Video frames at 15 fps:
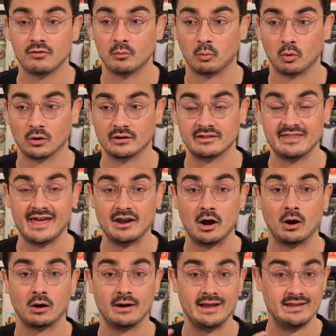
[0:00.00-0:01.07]
of the board that
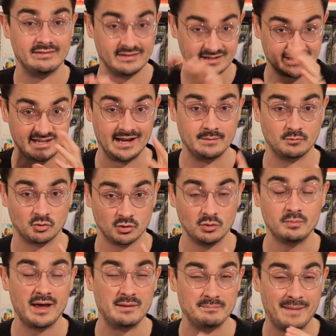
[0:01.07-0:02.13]
are in the same
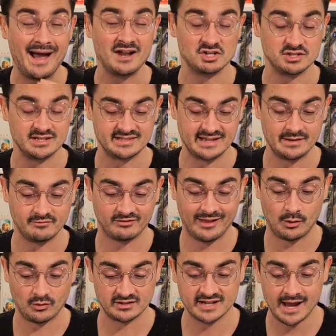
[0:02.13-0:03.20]
group and match the same
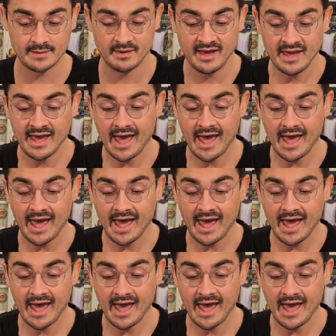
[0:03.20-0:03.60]
flower type,